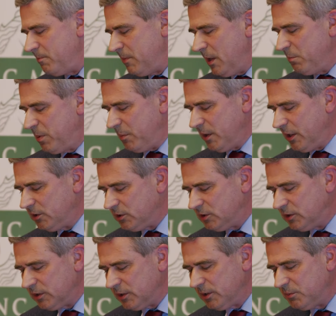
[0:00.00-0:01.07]

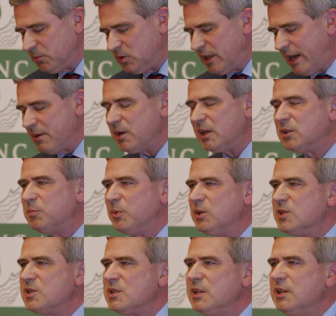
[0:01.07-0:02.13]
implement direct
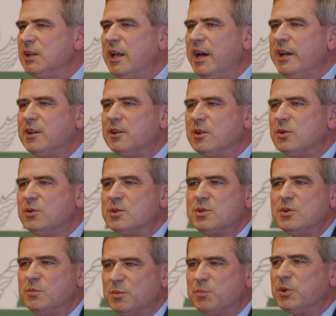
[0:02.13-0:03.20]
policy, like
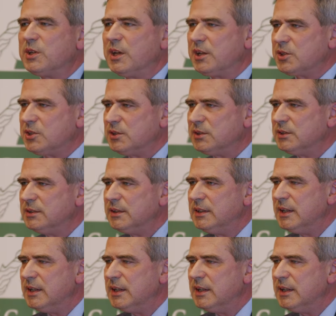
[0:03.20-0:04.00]
consumer protection,